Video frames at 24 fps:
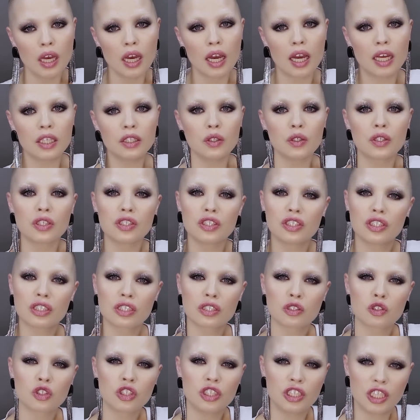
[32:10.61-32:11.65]
and you can
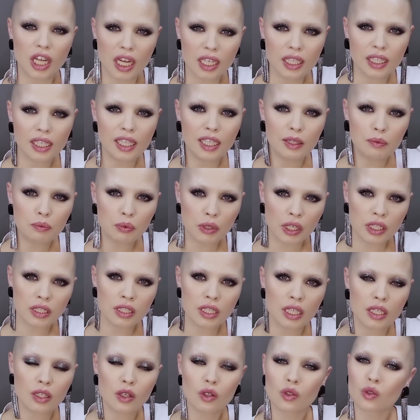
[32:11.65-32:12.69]
just gently press
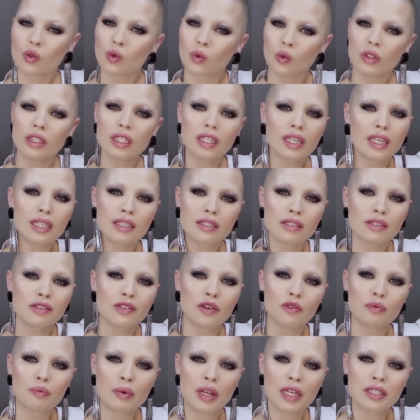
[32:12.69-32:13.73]
it on all the glitters
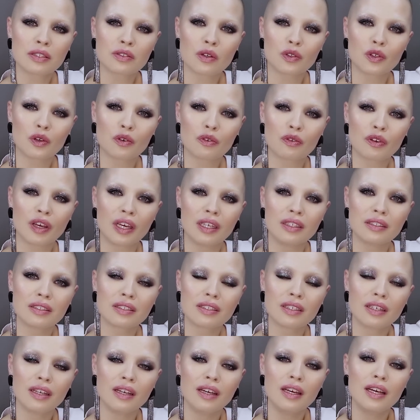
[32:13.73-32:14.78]
you've placed on your
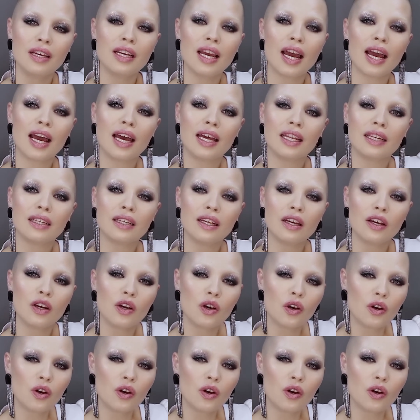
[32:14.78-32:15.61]
face and